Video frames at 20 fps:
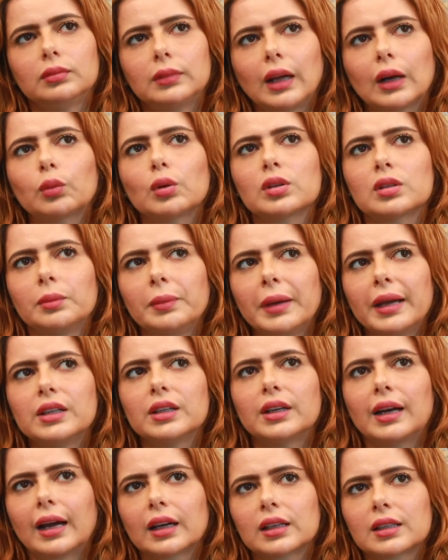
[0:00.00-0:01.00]
that was a
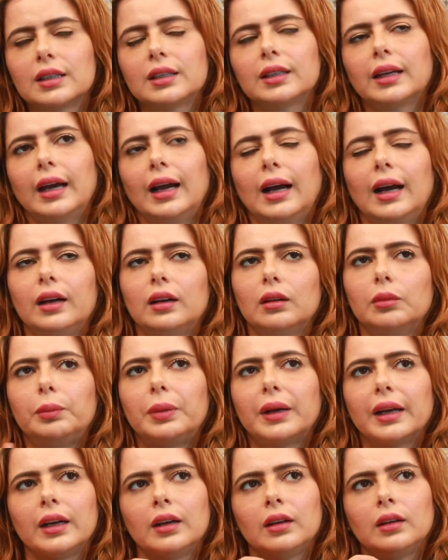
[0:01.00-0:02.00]
major accident I had a
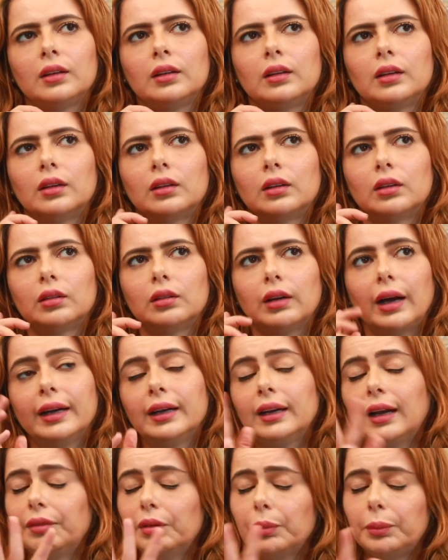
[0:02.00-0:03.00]
brain uh, I
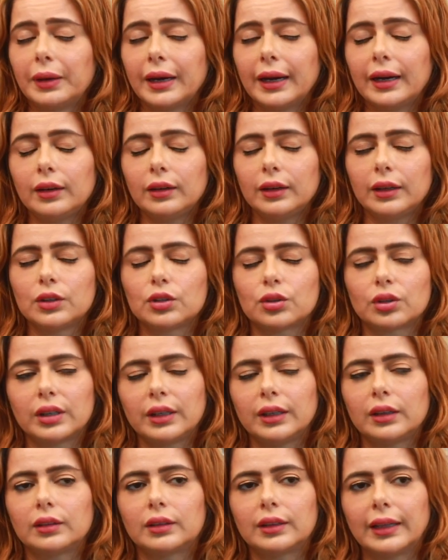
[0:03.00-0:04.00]
didn't have a brain
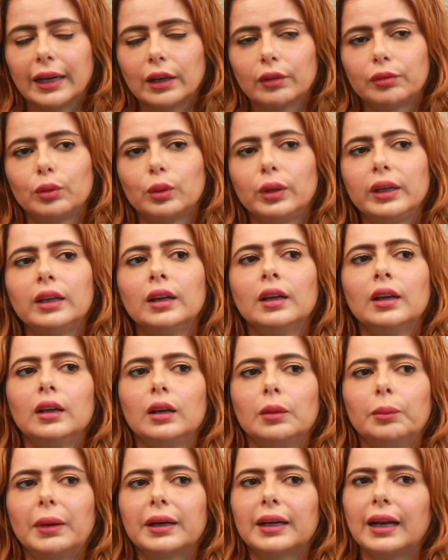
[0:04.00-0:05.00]
injury thankfully
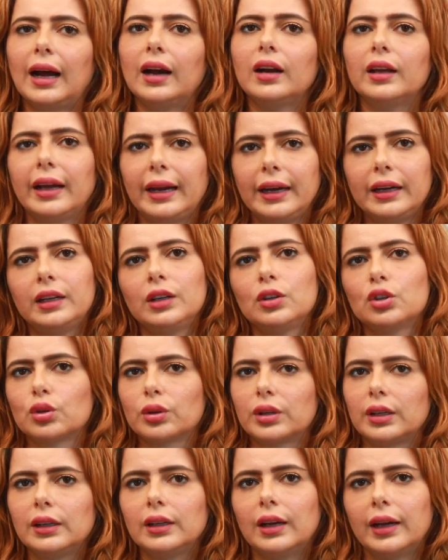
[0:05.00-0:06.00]
but I had a head
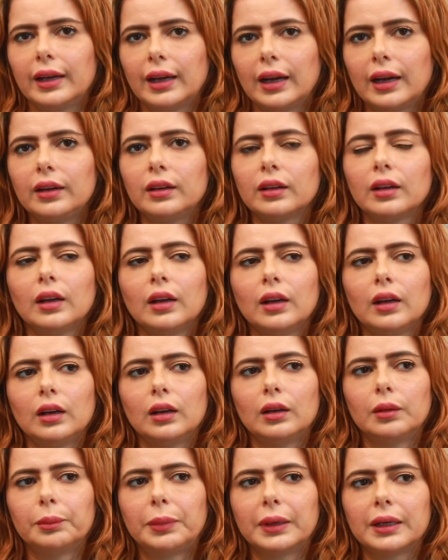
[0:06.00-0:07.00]
injury I had
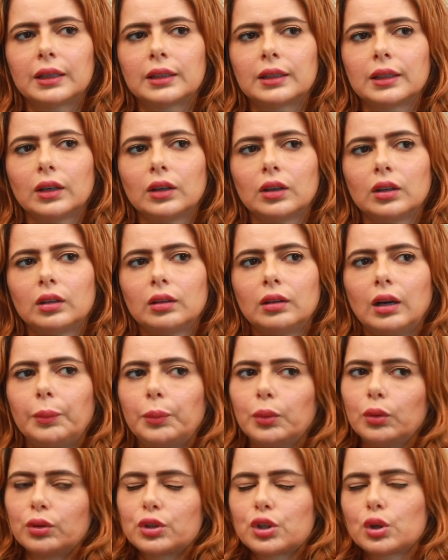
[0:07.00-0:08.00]
but uh,
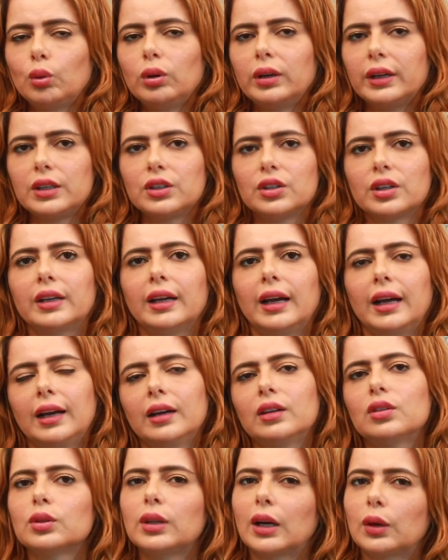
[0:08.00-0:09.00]
appo shoulder injury I
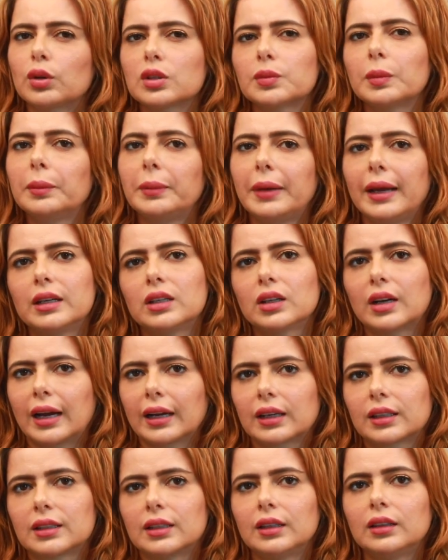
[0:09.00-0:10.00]
had so that was my major
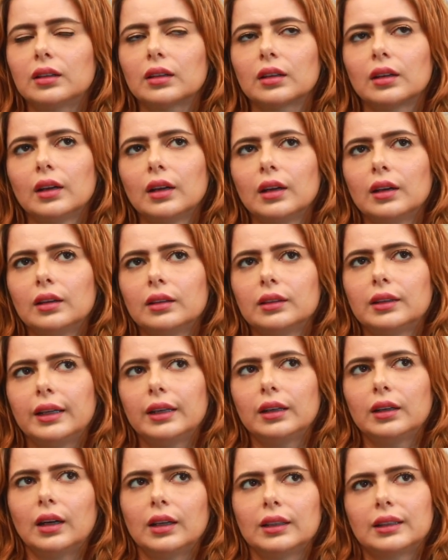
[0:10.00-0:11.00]
accident
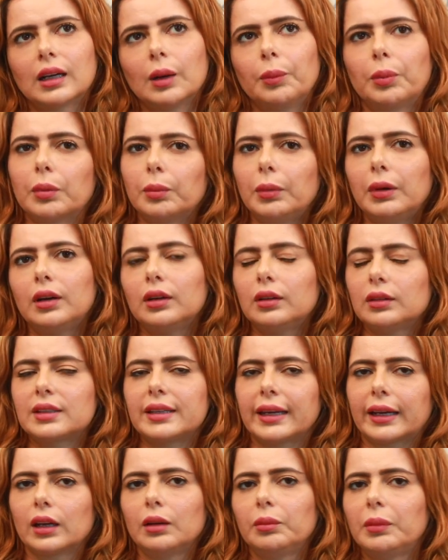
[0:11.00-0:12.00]
then adukapra
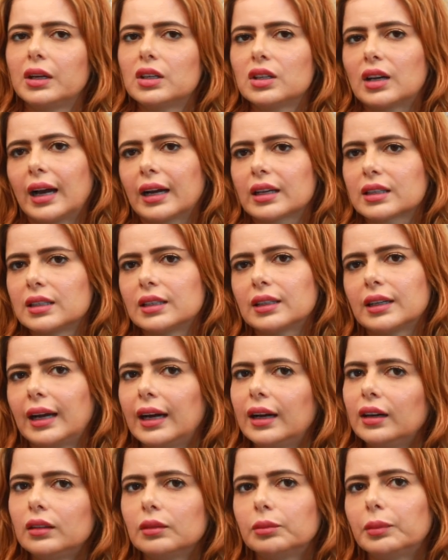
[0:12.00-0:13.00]
second major accident
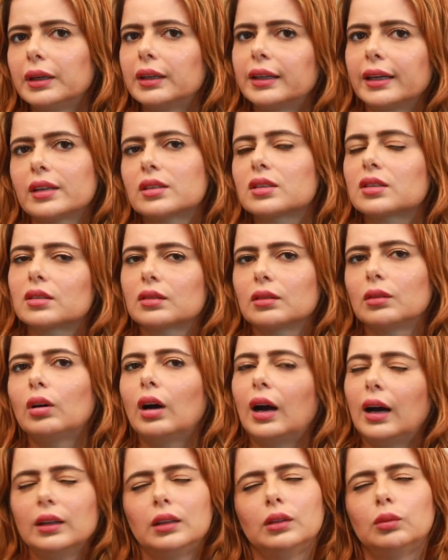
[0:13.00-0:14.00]
I had but yes
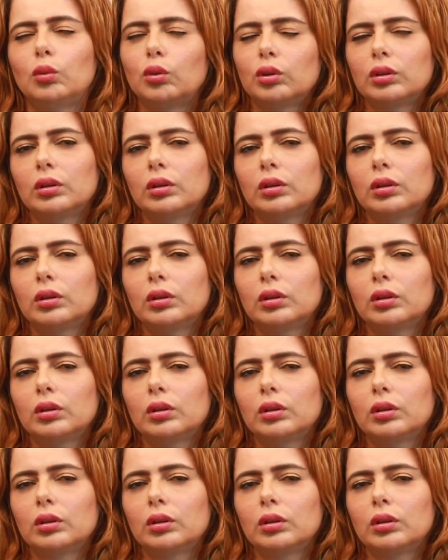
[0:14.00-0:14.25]
adu